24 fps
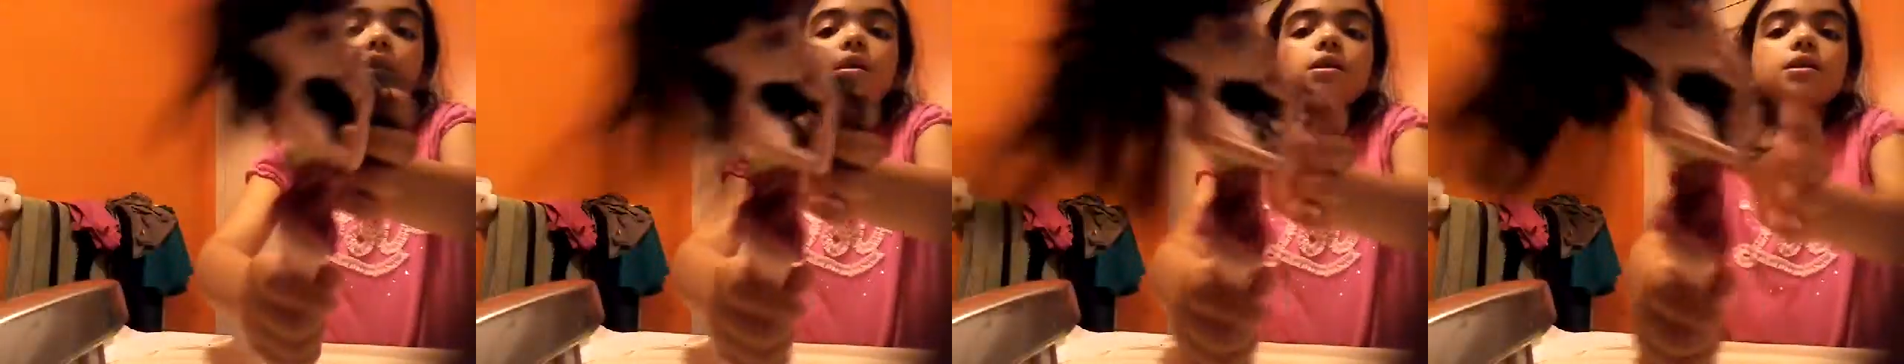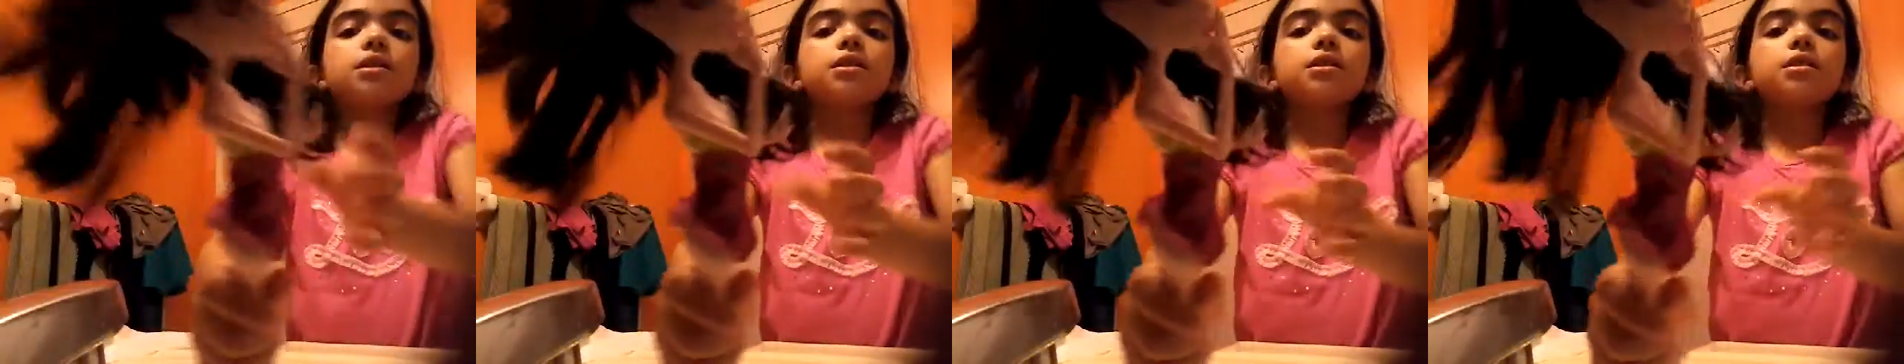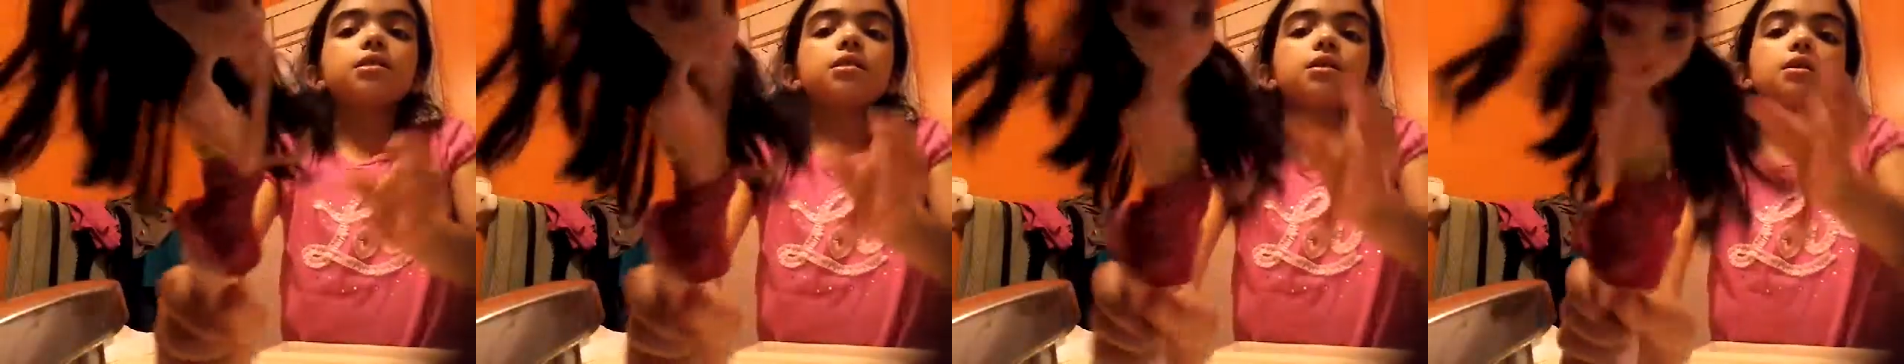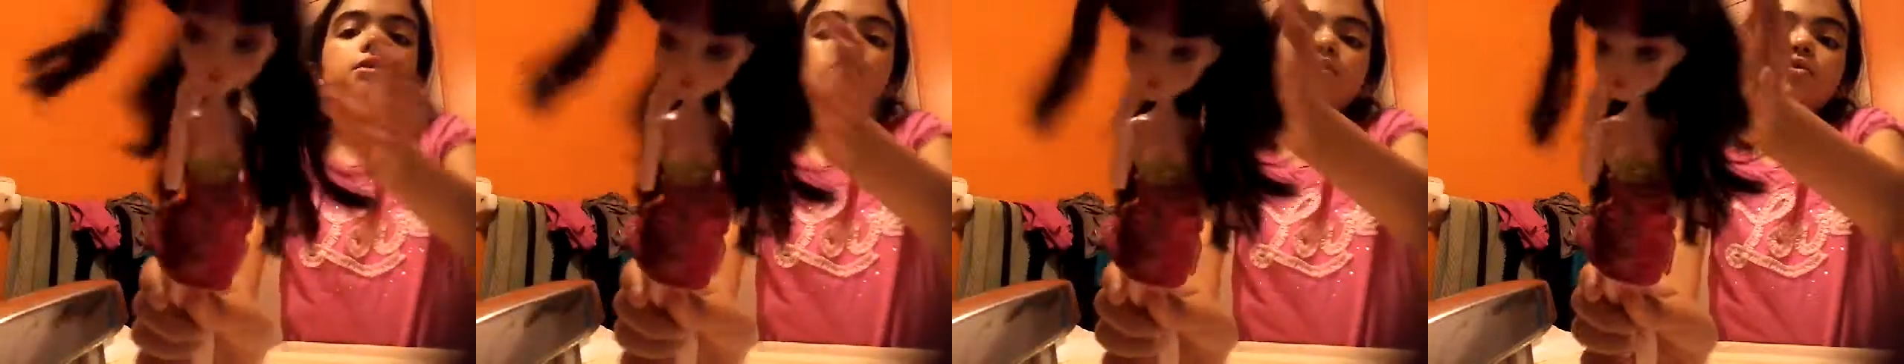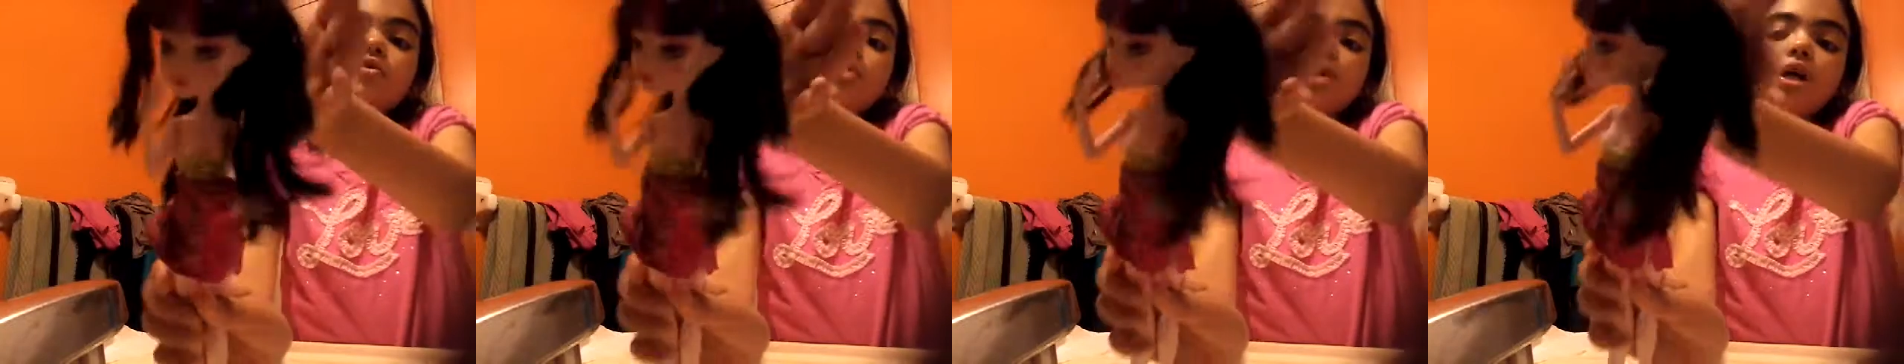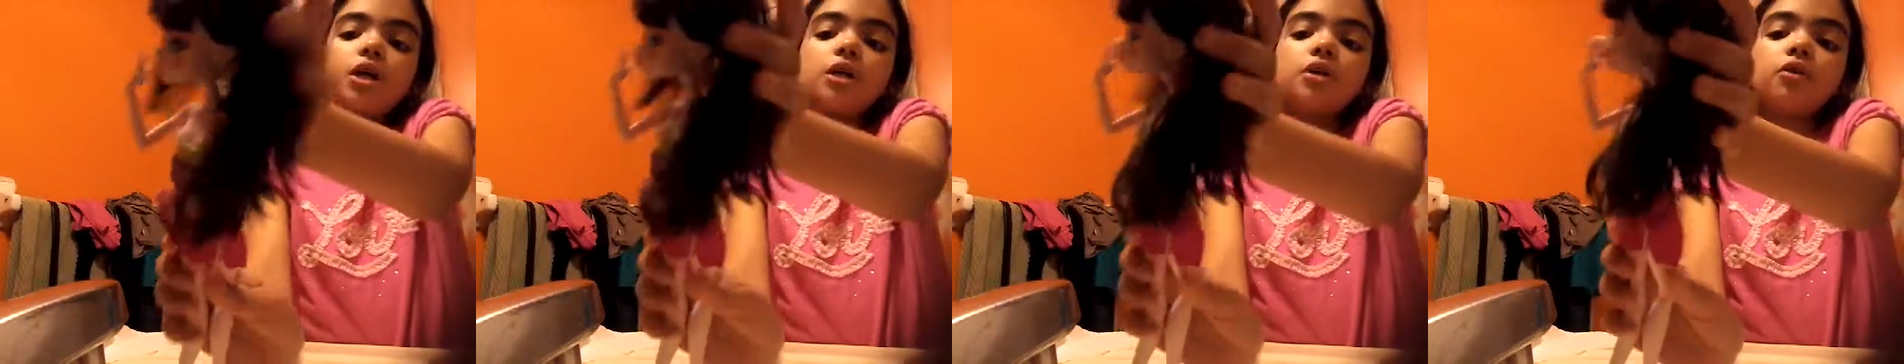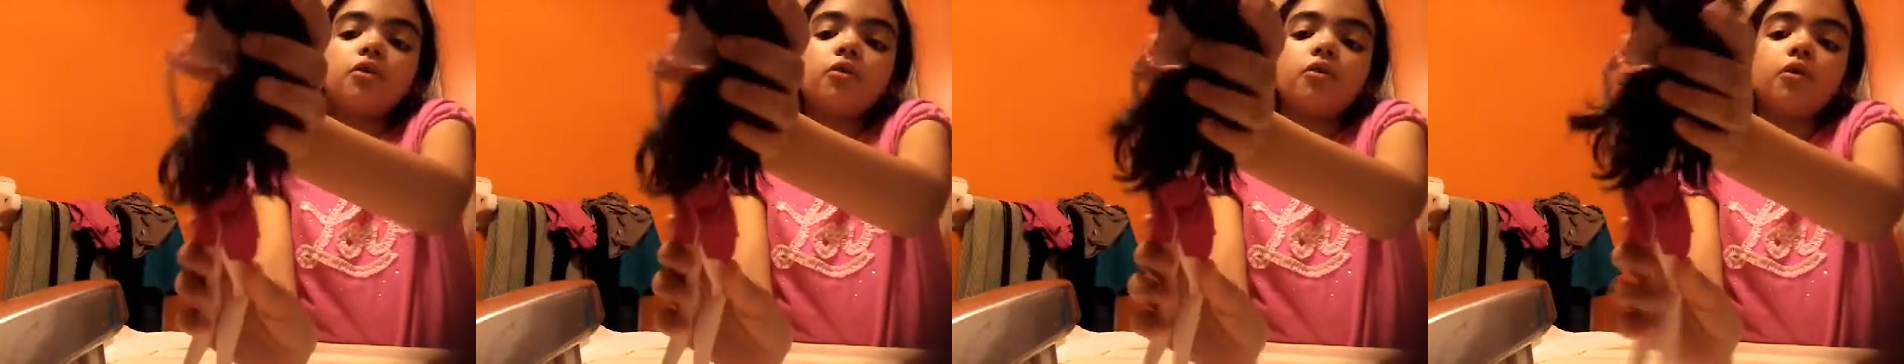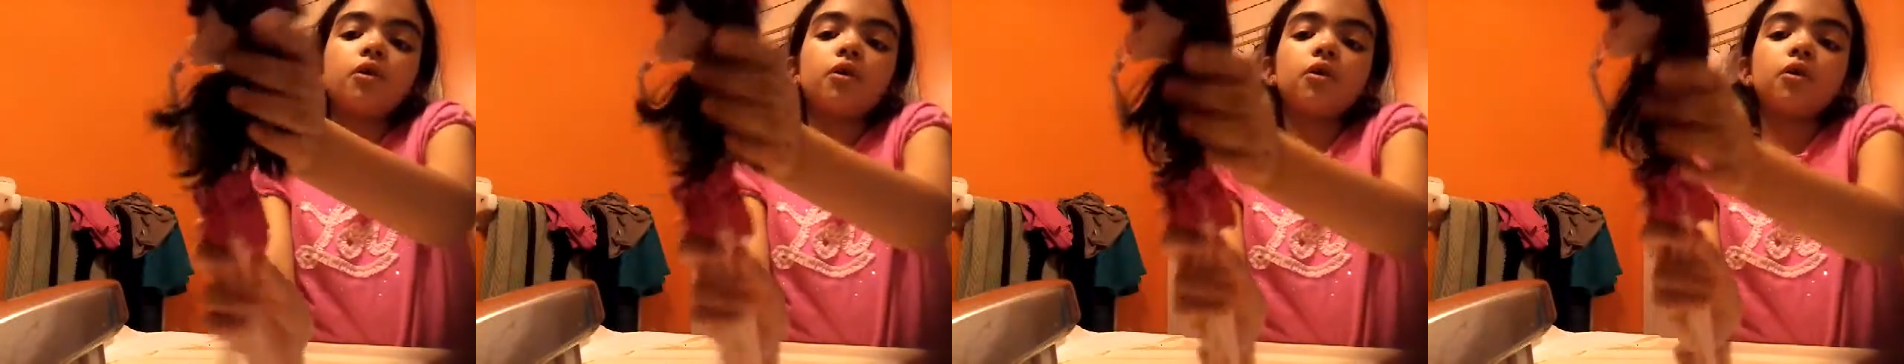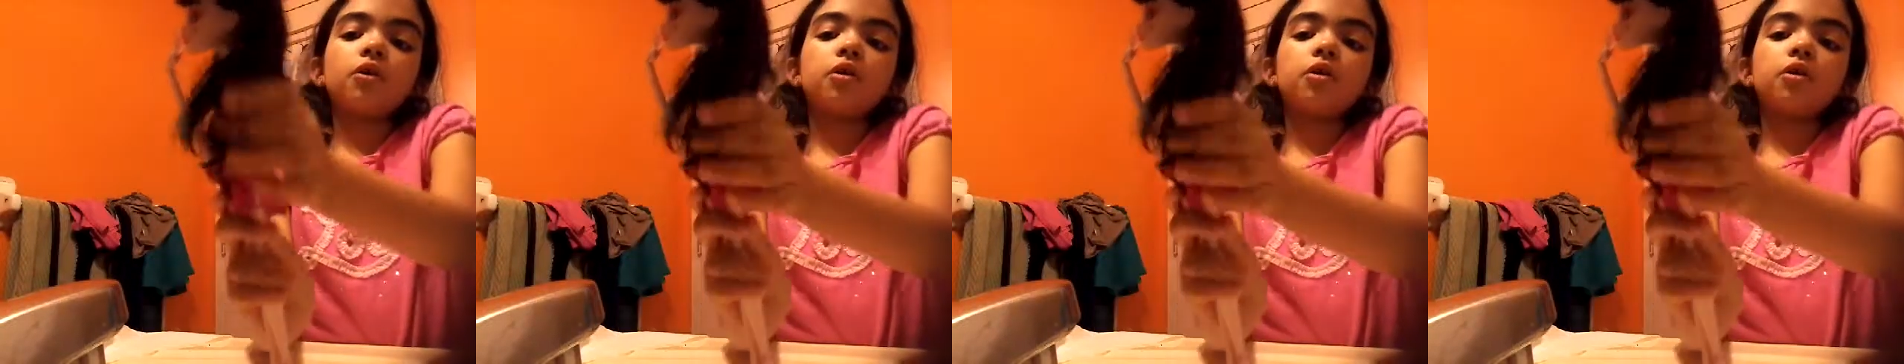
This is a jacket oil